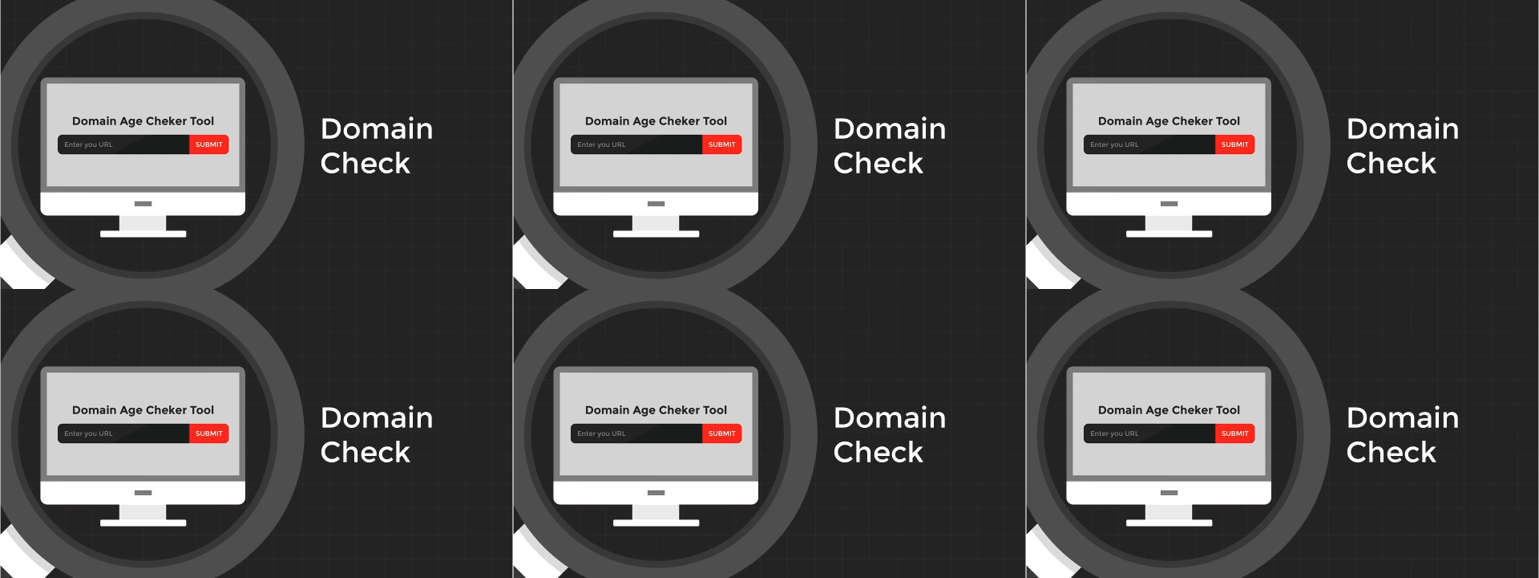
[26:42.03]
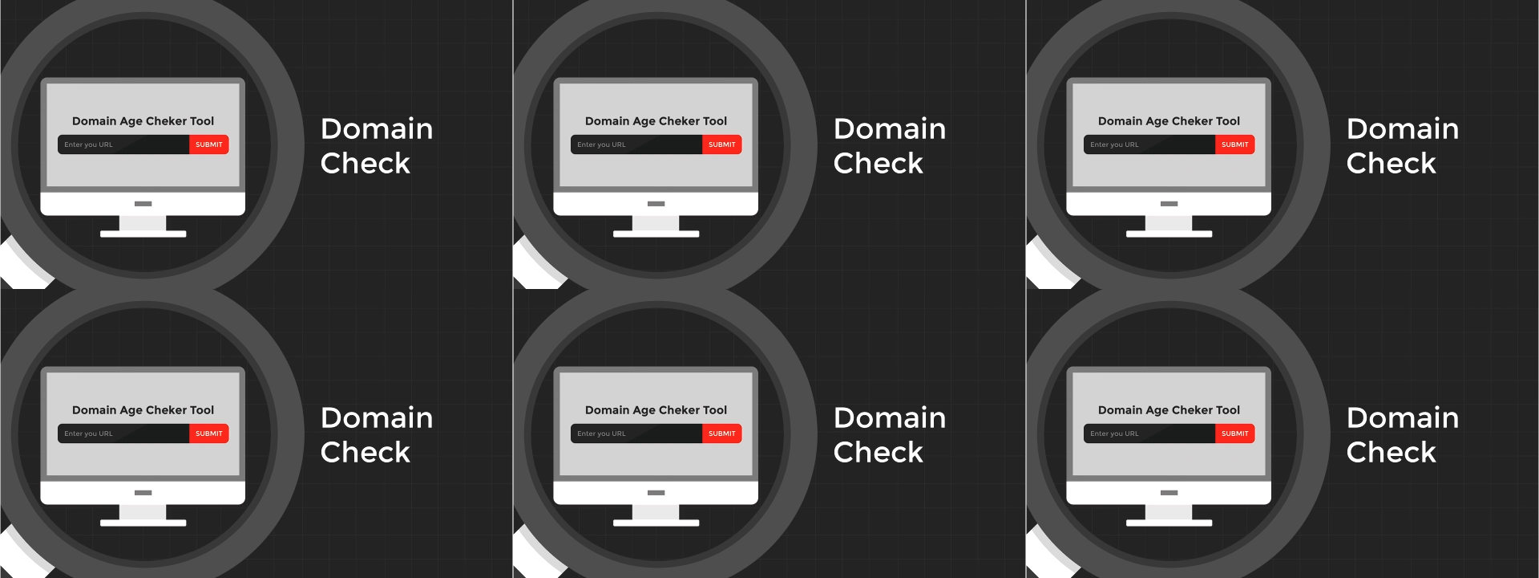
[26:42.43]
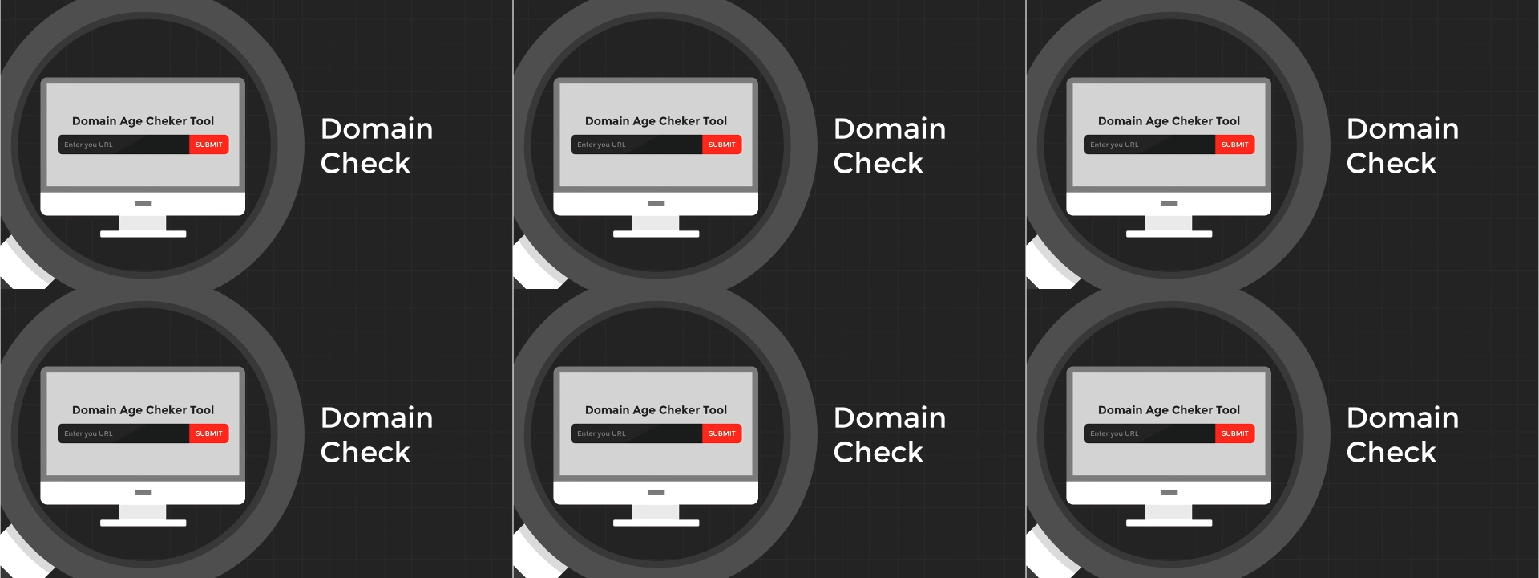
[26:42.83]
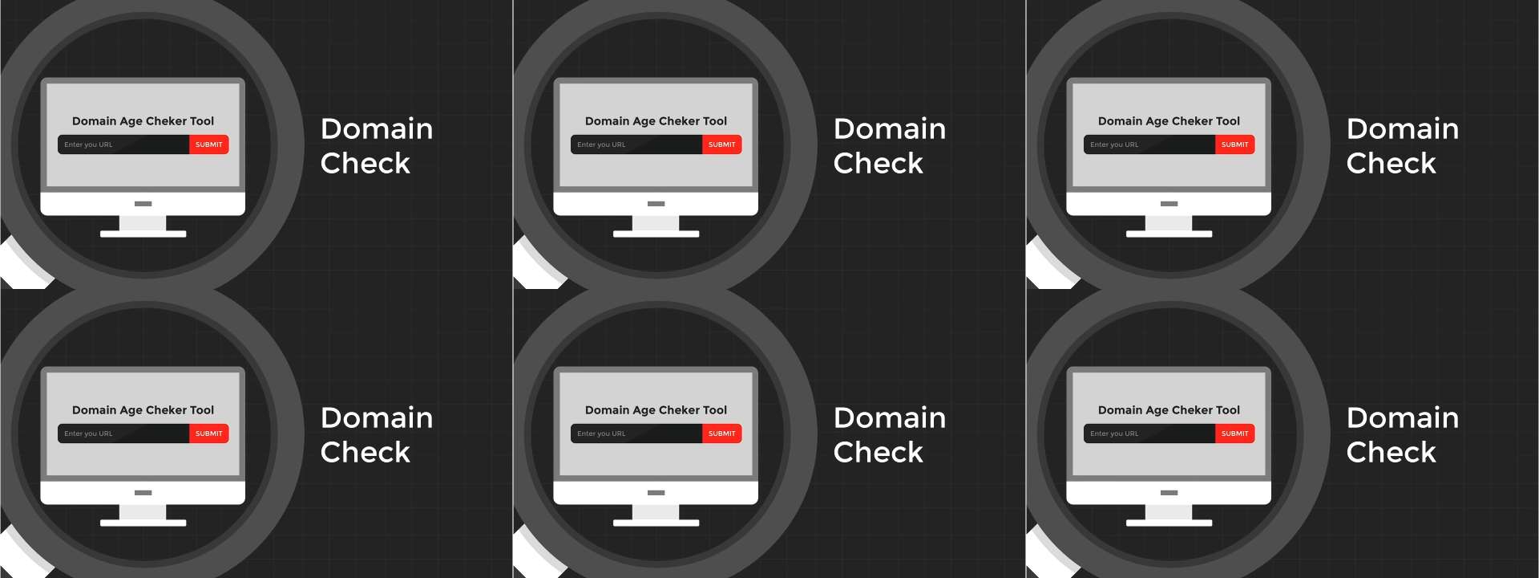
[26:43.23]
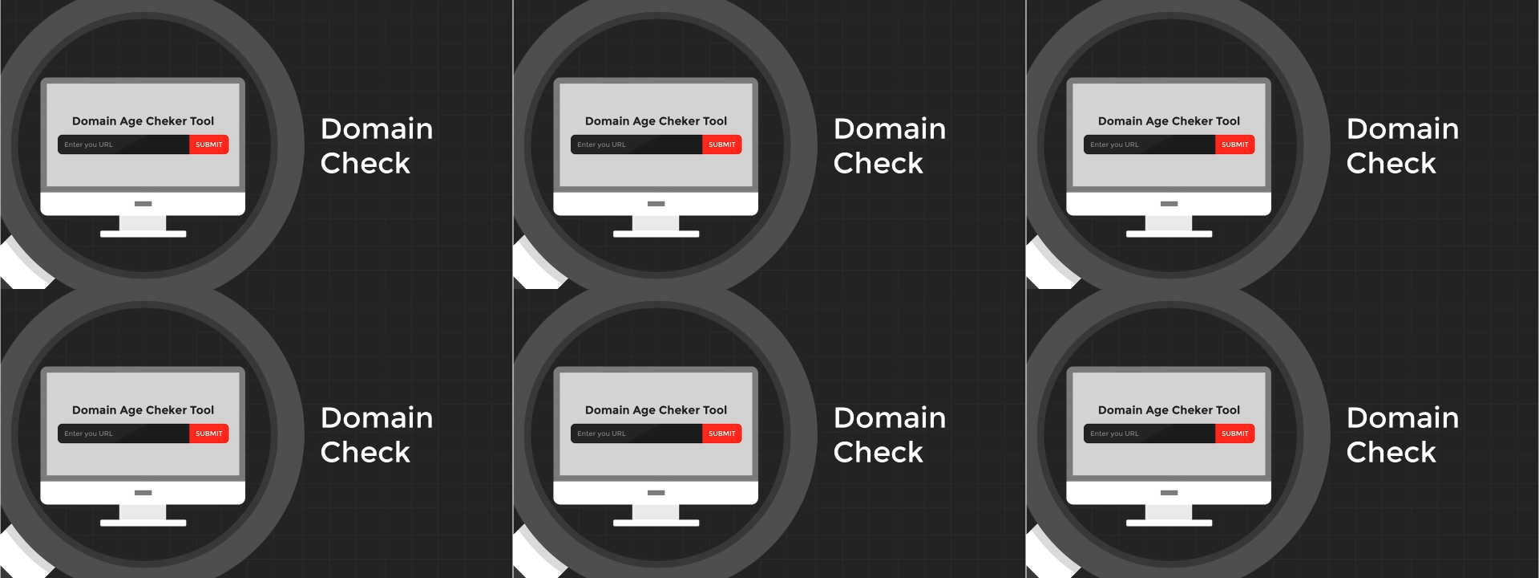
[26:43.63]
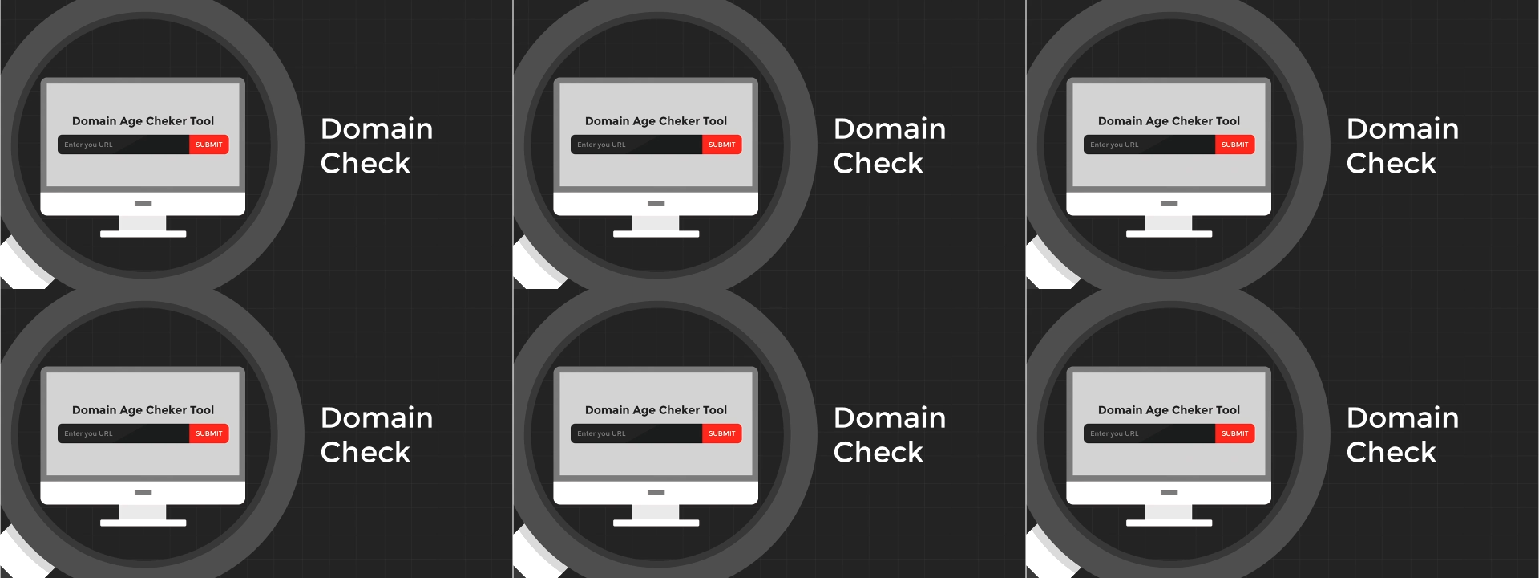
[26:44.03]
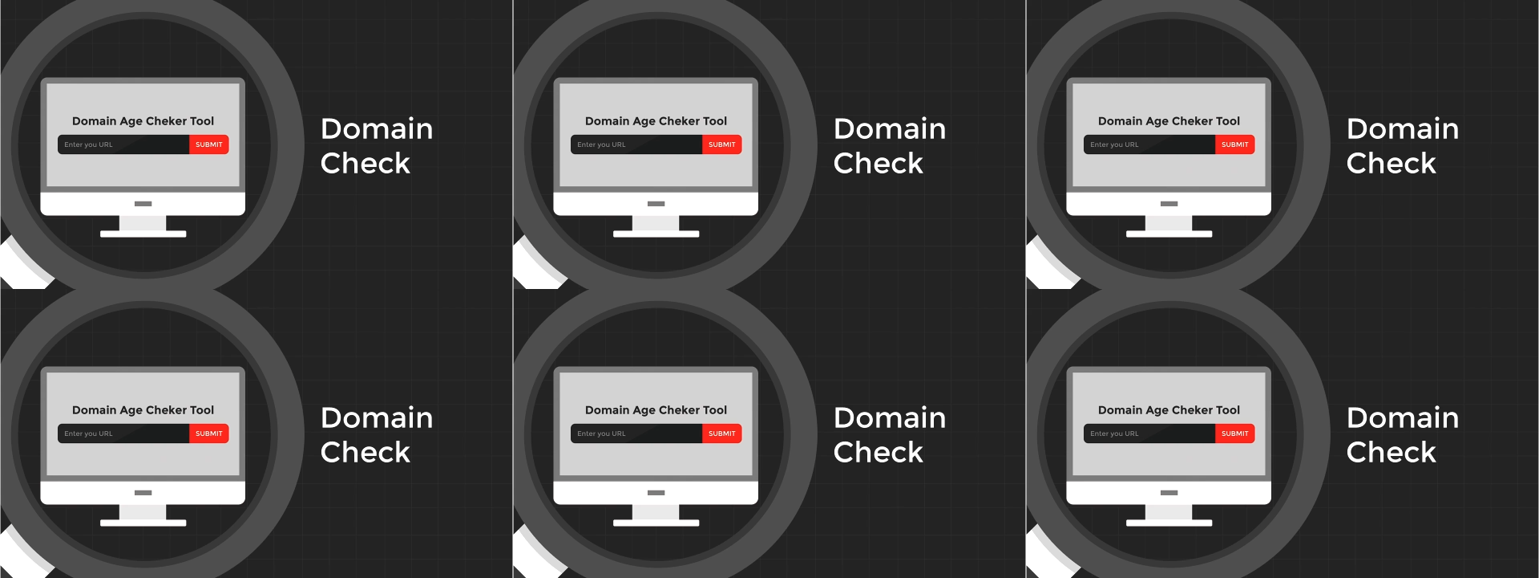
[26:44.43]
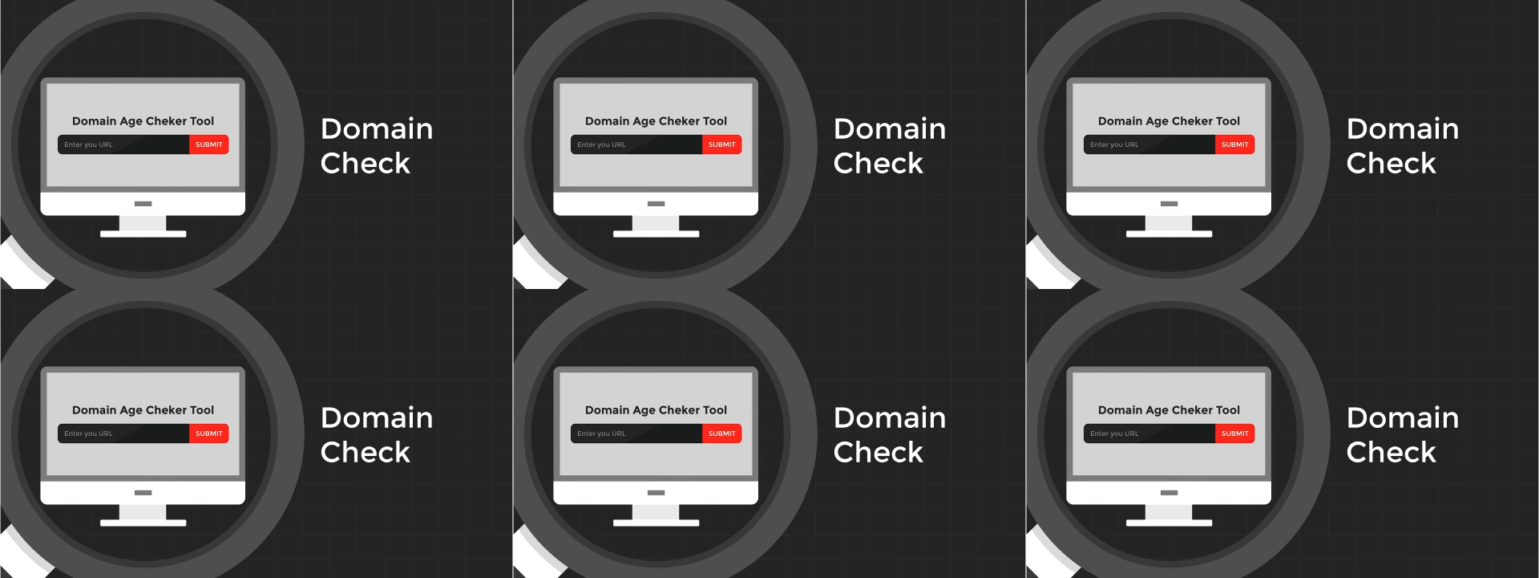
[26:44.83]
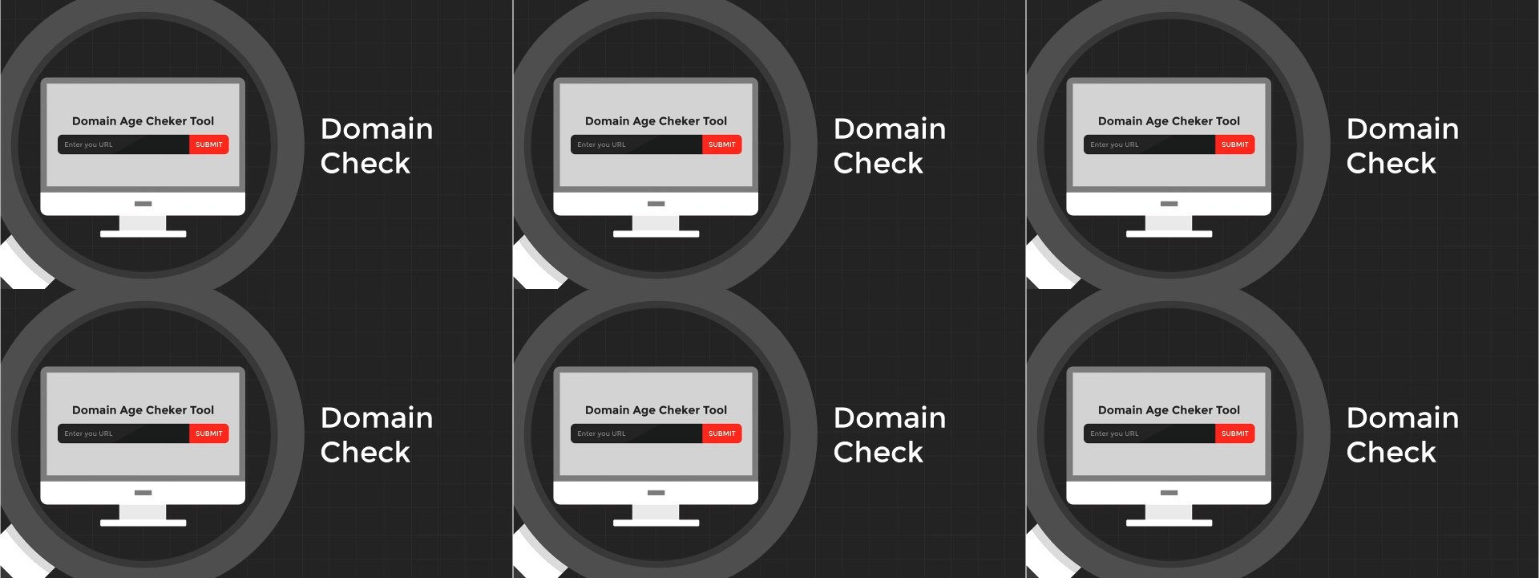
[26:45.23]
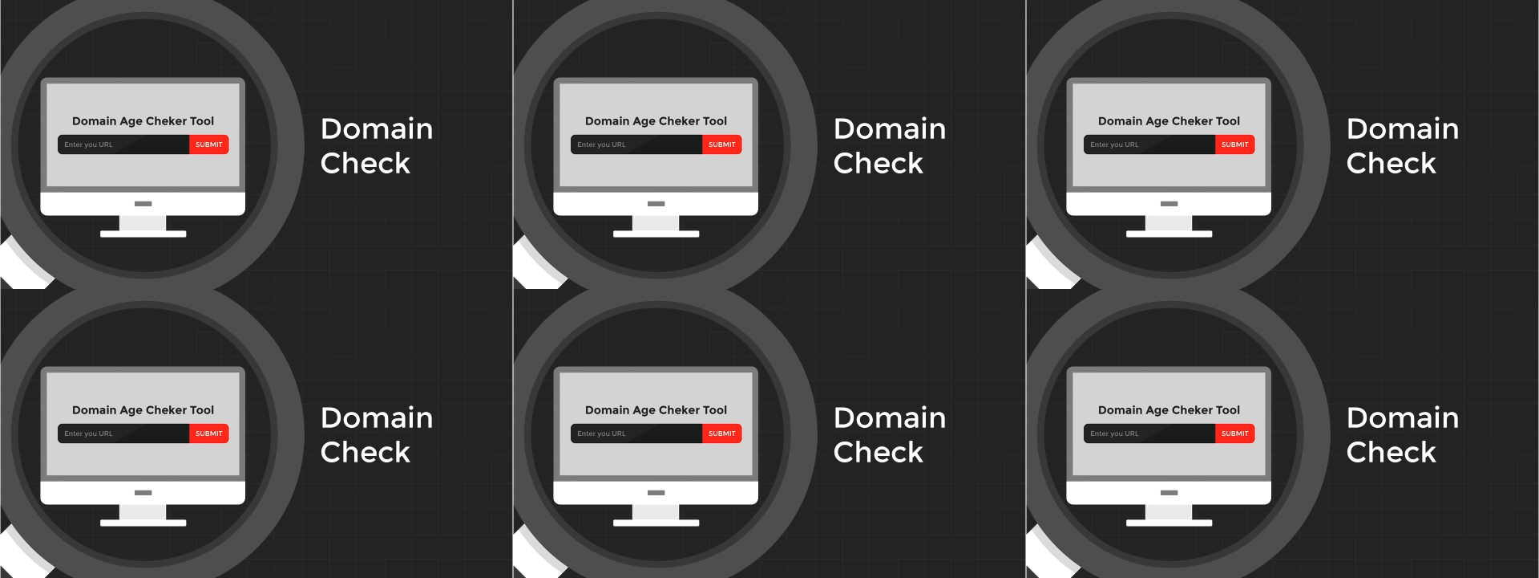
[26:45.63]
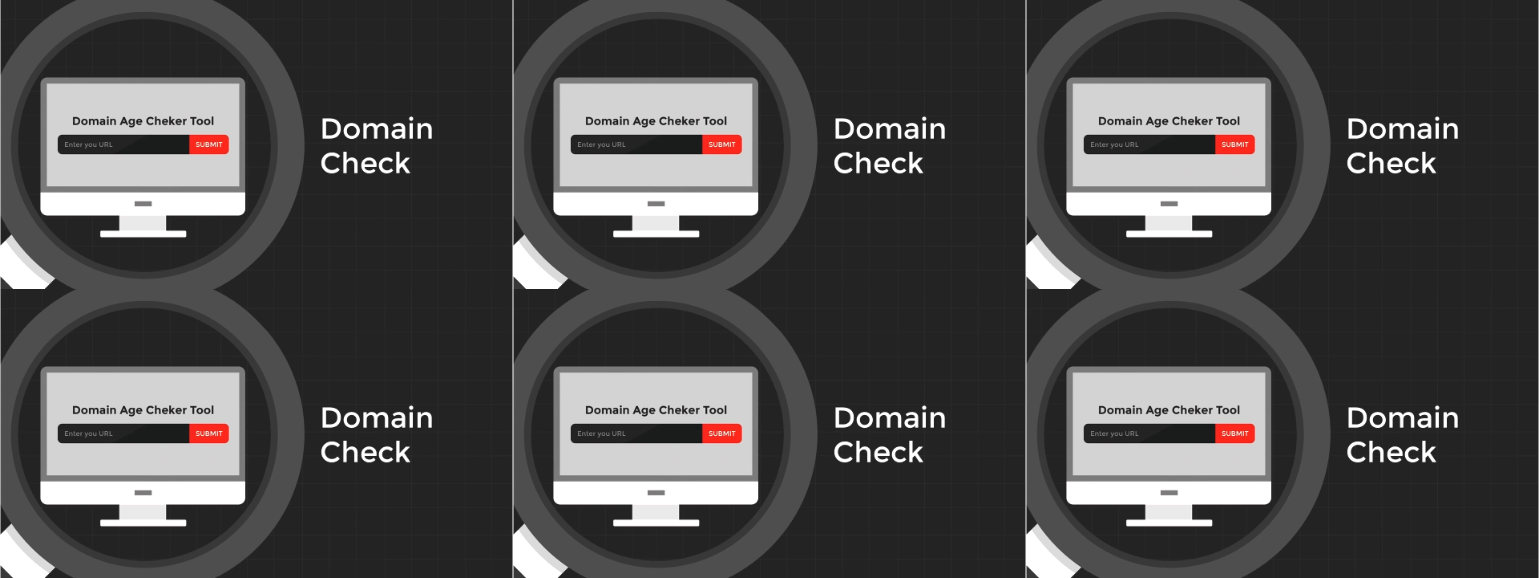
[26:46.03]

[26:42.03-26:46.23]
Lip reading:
[unreadable: no face in view]